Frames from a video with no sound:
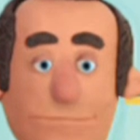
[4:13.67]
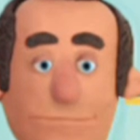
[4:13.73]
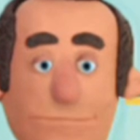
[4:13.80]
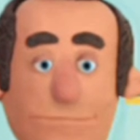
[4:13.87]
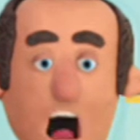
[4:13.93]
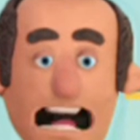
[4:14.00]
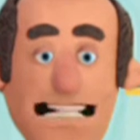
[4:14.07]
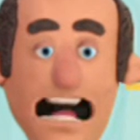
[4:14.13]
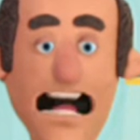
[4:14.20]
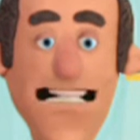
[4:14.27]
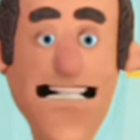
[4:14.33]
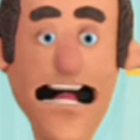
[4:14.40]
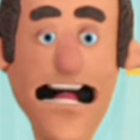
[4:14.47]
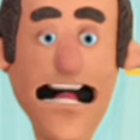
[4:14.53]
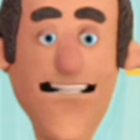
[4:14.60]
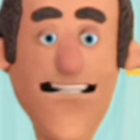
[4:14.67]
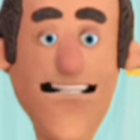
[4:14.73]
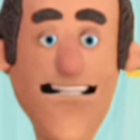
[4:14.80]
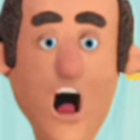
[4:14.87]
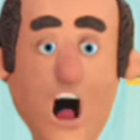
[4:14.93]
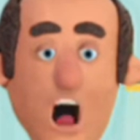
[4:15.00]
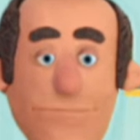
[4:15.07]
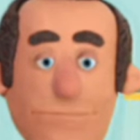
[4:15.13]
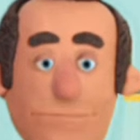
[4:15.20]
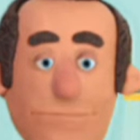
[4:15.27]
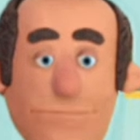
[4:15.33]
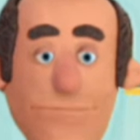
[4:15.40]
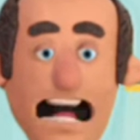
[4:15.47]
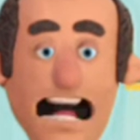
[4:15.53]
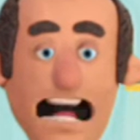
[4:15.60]
turn directly from
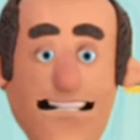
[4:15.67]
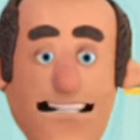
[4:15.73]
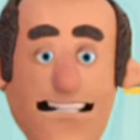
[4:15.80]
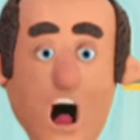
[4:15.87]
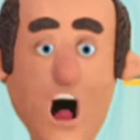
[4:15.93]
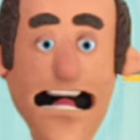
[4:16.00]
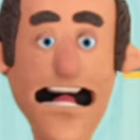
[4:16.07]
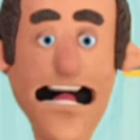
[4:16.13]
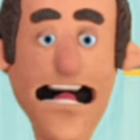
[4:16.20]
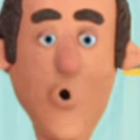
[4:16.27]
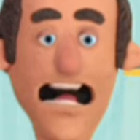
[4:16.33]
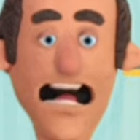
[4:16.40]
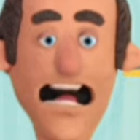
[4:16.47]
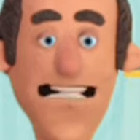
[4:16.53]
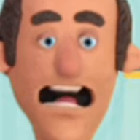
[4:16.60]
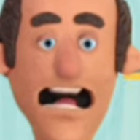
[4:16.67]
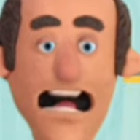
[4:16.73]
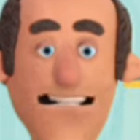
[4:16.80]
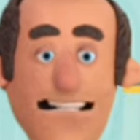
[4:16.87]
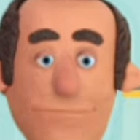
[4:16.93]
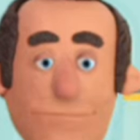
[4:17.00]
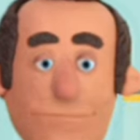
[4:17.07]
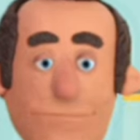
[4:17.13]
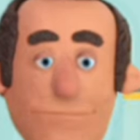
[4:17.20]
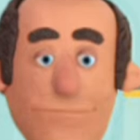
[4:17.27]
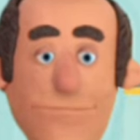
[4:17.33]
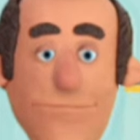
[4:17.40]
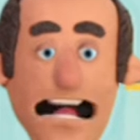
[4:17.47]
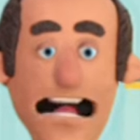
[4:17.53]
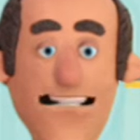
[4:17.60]
a solid to a gas.
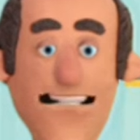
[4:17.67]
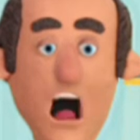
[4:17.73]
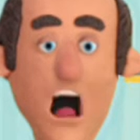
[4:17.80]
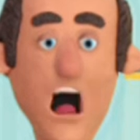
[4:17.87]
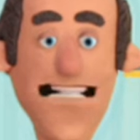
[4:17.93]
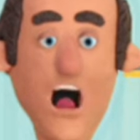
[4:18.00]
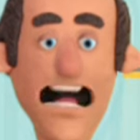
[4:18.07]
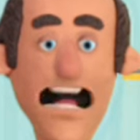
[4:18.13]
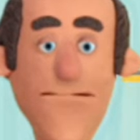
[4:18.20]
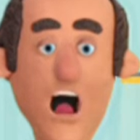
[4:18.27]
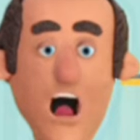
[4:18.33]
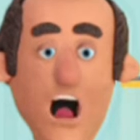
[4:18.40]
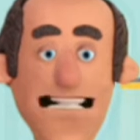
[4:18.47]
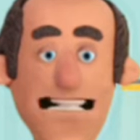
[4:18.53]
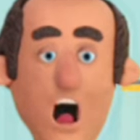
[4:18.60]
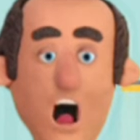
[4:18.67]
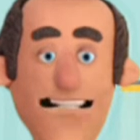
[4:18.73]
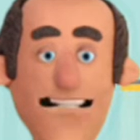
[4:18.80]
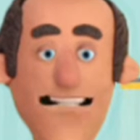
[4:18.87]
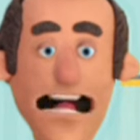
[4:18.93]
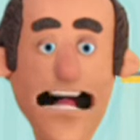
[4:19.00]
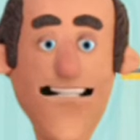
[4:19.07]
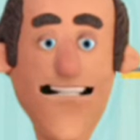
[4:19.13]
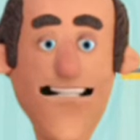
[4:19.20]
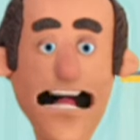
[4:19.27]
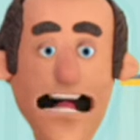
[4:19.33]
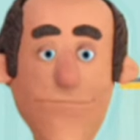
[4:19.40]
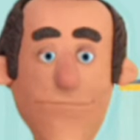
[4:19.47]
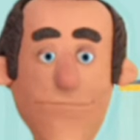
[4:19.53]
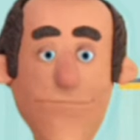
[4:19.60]
These sun-driven processes
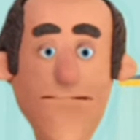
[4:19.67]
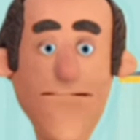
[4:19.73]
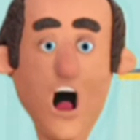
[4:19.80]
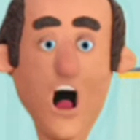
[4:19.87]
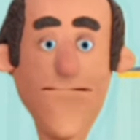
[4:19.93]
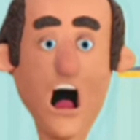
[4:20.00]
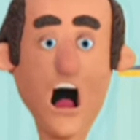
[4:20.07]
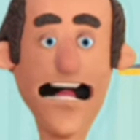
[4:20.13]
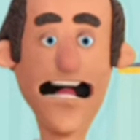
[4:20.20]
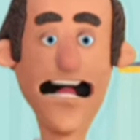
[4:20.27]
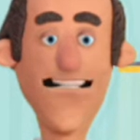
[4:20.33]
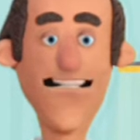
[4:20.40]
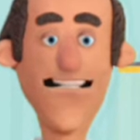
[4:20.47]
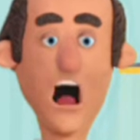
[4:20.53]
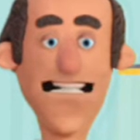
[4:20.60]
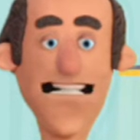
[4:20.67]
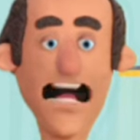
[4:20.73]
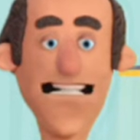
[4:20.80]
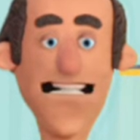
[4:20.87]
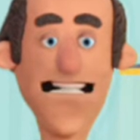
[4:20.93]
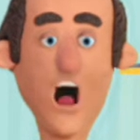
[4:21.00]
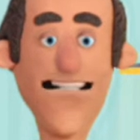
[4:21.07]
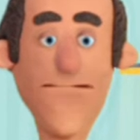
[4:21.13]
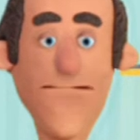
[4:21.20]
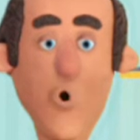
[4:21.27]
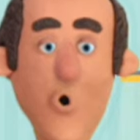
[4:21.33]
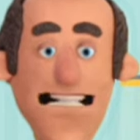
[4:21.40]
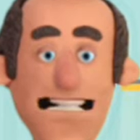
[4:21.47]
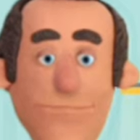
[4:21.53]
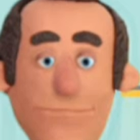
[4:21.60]
move water into
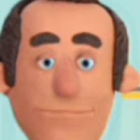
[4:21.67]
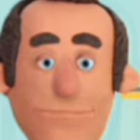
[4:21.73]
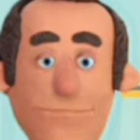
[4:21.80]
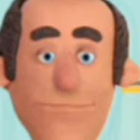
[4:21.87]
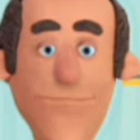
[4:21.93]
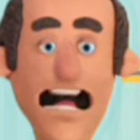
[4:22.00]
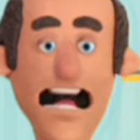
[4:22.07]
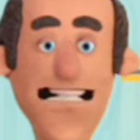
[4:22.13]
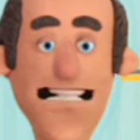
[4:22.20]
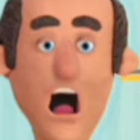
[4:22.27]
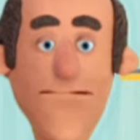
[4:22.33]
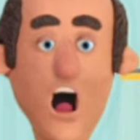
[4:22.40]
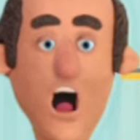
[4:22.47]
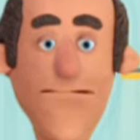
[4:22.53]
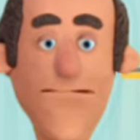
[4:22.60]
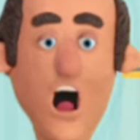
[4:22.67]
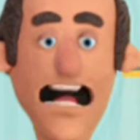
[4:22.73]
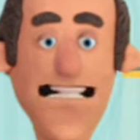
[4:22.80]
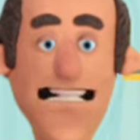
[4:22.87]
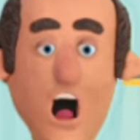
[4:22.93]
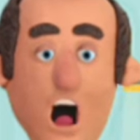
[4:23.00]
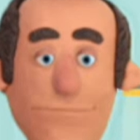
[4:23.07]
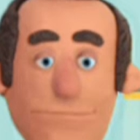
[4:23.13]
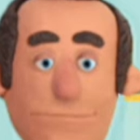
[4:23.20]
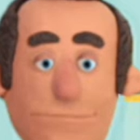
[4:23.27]
atmosphere in form of water vapor.